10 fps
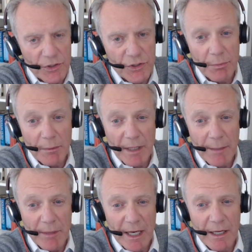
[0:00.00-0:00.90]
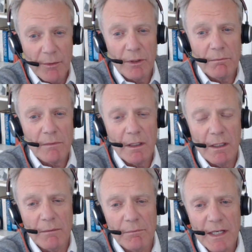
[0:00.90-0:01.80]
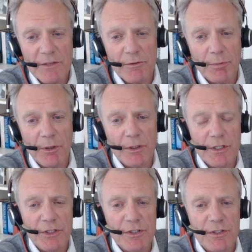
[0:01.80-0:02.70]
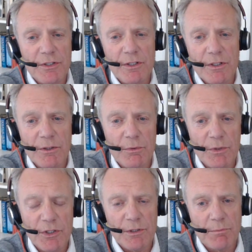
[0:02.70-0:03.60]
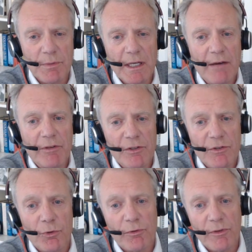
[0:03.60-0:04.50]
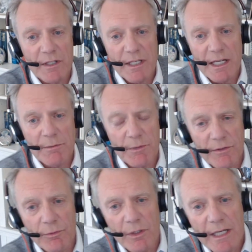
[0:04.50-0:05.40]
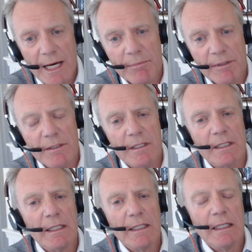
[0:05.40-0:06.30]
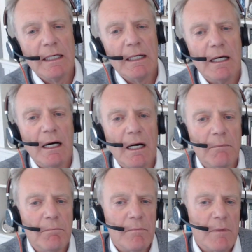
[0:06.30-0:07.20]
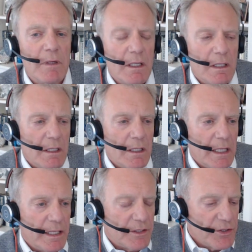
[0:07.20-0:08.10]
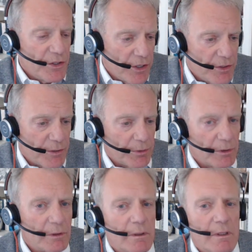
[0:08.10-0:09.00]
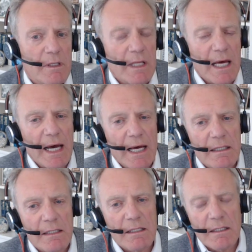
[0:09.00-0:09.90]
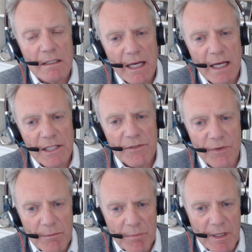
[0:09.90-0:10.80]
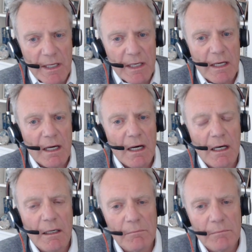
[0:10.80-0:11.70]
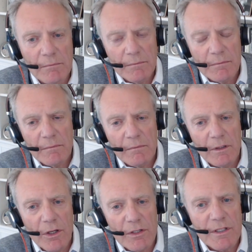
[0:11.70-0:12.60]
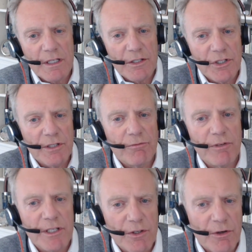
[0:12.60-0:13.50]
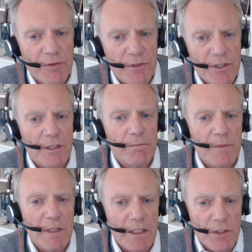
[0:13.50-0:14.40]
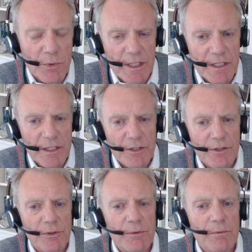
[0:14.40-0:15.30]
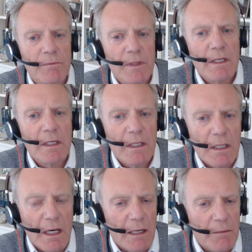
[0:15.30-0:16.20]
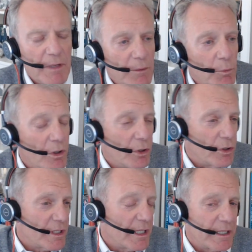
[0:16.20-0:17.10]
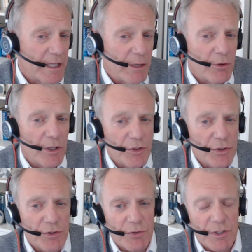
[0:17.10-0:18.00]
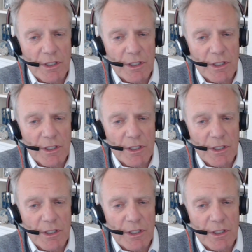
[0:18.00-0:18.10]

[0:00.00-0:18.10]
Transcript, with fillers: we should be blaming anyone. Um, that's for politicians to do. We should be having a thoughtful assessment of what happened. Right. Um, it's notable that SVB um, lost their chief risk officer in 22 mm-hmm. Um, in what looks like they were unusual